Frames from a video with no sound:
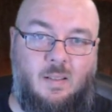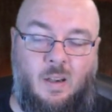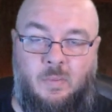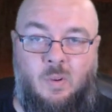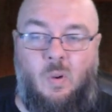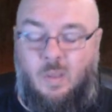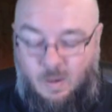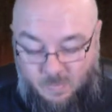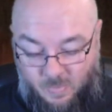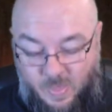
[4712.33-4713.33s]
I've got.
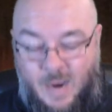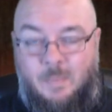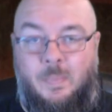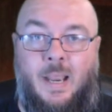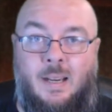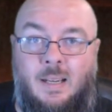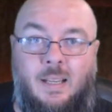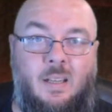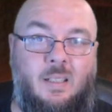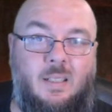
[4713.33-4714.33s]
I'm that badly
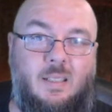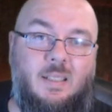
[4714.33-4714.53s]
hurt